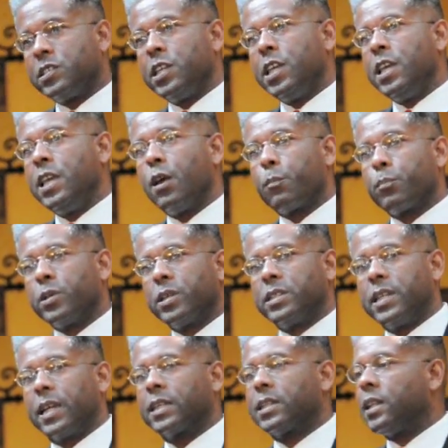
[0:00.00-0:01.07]
she
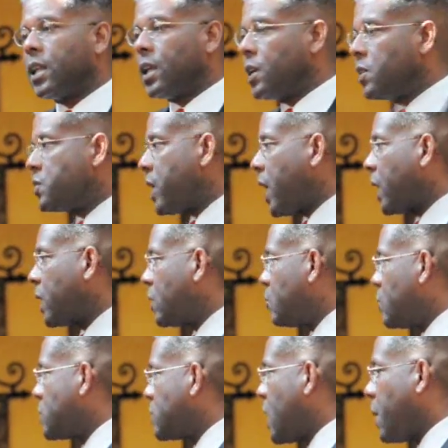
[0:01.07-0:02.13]
predicted exactly
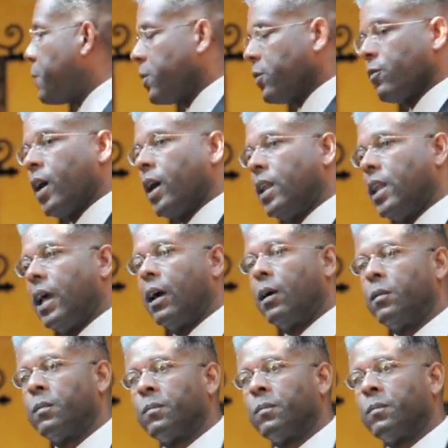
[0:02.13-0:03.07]
what's happening right now.